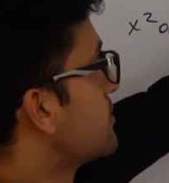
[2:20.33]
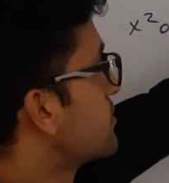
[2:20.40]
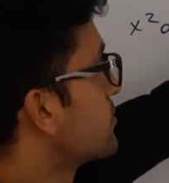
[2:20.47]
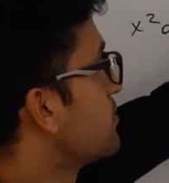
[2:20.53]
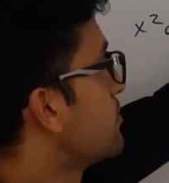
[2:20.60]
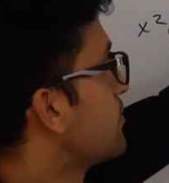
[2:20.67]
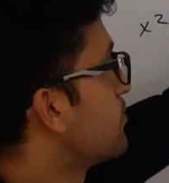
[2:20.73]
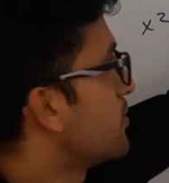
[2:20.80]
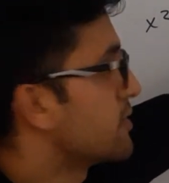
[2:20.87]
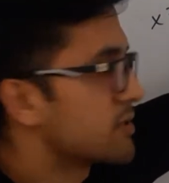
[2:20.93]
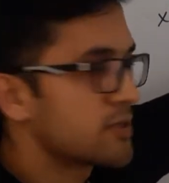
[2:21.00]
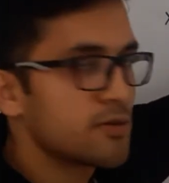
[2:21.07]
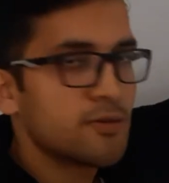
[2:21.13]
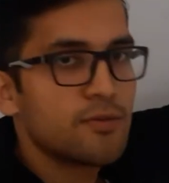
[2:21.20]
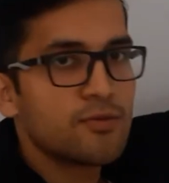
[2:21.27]
it will be
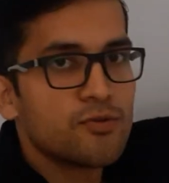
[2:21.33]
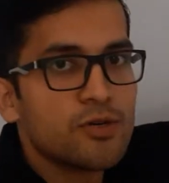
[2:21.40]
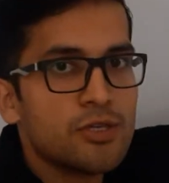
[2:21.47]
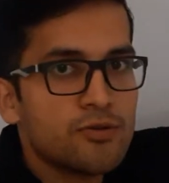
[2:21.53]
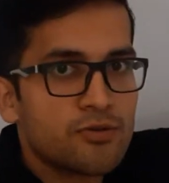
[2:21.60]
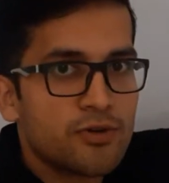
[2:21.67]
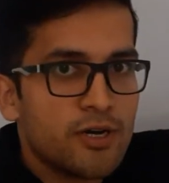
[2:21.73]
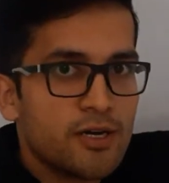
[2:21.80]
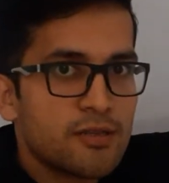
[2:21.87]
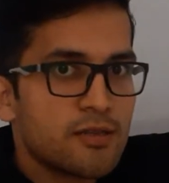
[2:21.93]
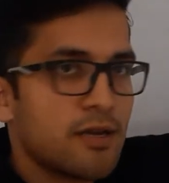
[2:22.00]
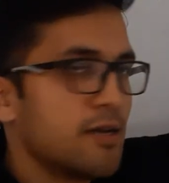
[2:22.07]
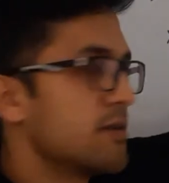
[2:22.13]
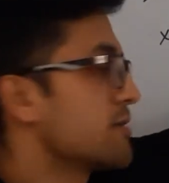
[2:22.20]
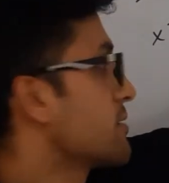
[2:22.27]
possible when you write
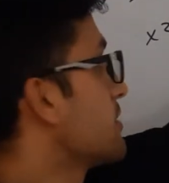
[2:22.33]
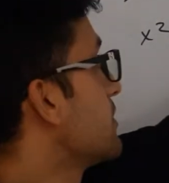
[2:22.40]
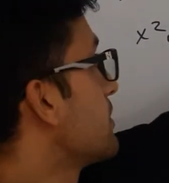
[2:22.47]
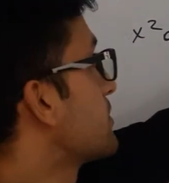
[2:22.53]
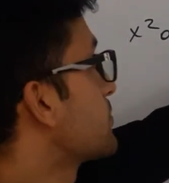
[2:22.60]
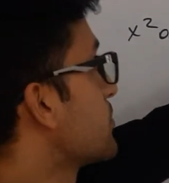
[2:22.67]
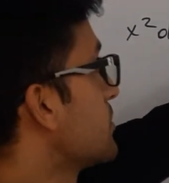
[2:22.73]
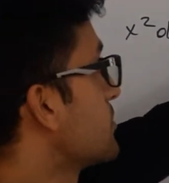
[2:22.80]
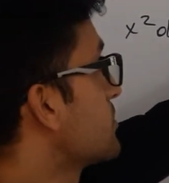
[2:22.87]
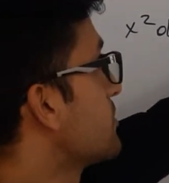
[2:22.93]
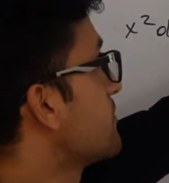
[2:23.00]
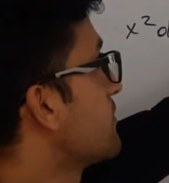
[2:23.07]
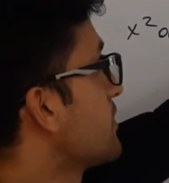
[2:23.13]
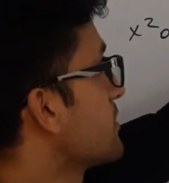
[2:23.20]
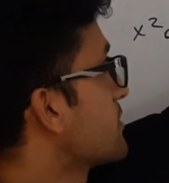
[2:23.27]
as
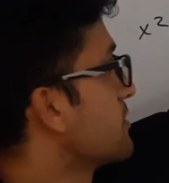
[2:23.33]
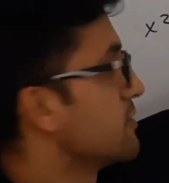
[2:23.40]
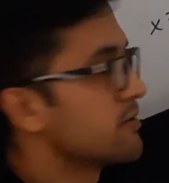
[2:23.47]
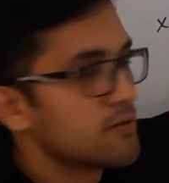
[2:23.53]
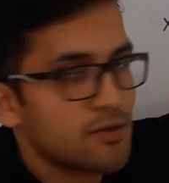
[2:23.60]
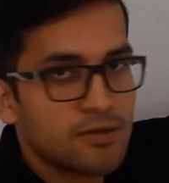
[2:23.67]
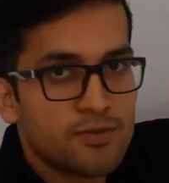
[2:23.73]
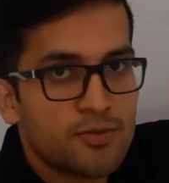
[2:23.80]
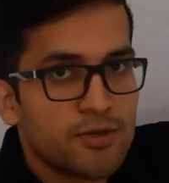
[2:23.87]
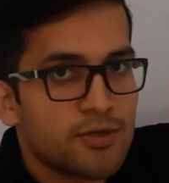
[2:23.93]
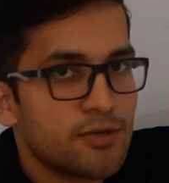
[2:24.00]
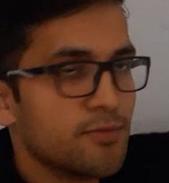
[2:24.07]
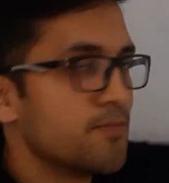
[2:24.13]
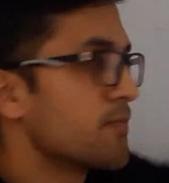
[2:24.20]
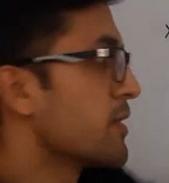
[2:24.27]
exponential function this
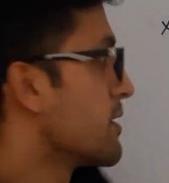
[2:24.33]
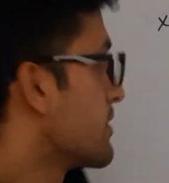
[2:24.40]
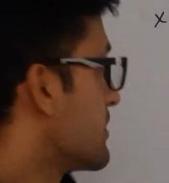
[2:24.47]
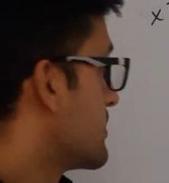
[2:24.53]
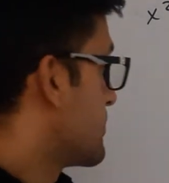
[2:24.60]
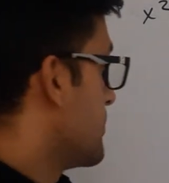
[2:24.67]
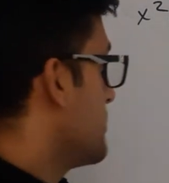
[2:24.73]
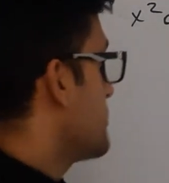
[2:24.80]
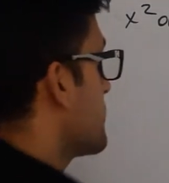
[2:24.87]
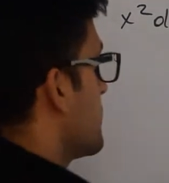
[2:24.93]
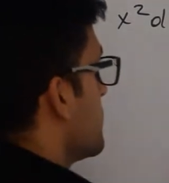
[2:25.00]
expression. This means